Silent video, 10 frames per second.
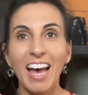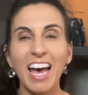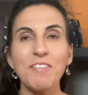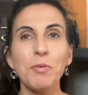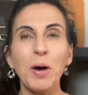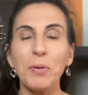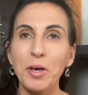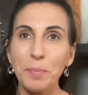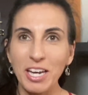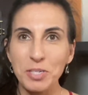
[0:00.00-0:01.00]
everyone, welcome
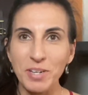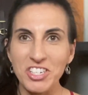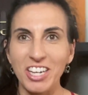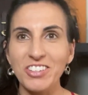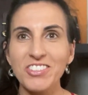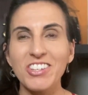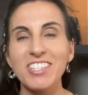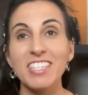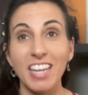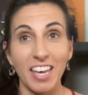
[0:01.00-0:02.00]
back to my channel. So
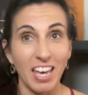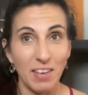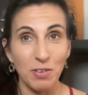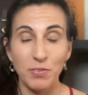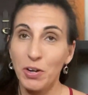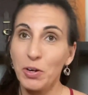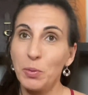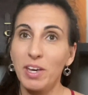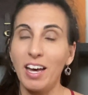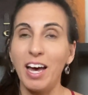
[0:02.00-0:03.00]
today I have a very
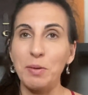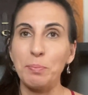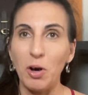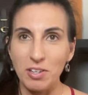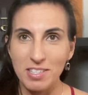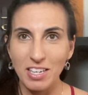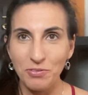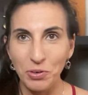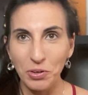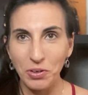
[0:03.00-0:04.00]
quick unboxing
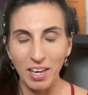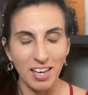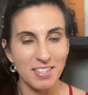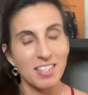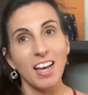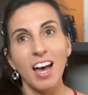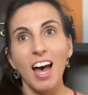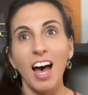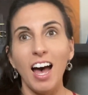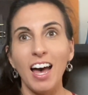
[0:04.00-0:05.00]
for you guys.
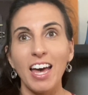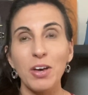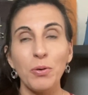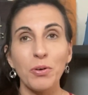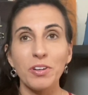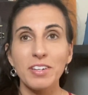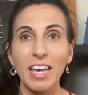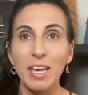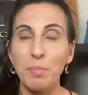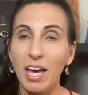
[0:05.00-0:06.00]
I ordered
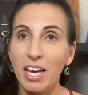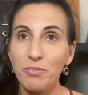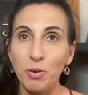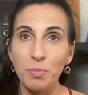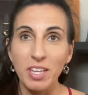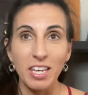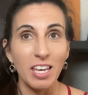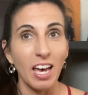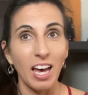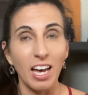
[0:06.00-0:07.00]
a bag from the
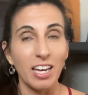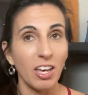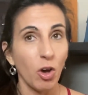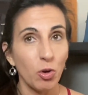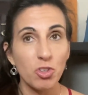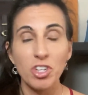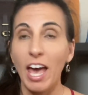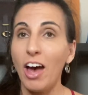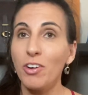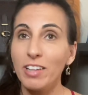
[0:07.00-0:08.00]
Coach
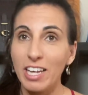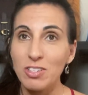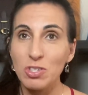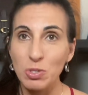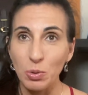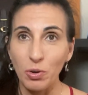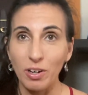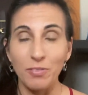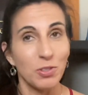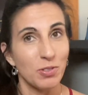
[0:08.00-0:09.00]
outlet store a
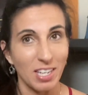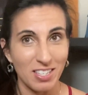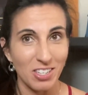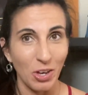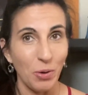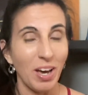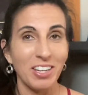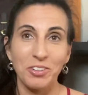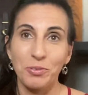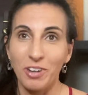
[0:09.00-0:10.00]
few days ago and
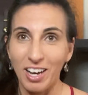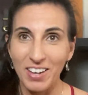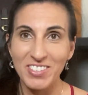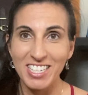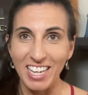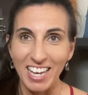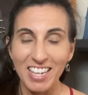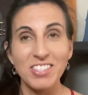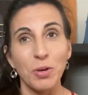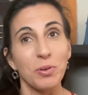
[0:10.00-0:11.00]
it arrived today.
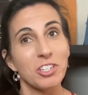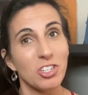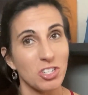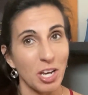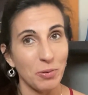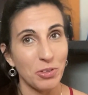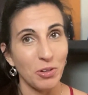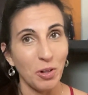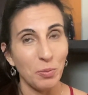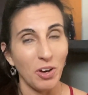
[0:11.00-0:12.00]
So I wanted to share with you
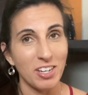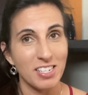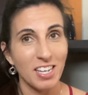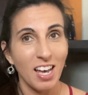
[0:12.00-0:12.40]
all what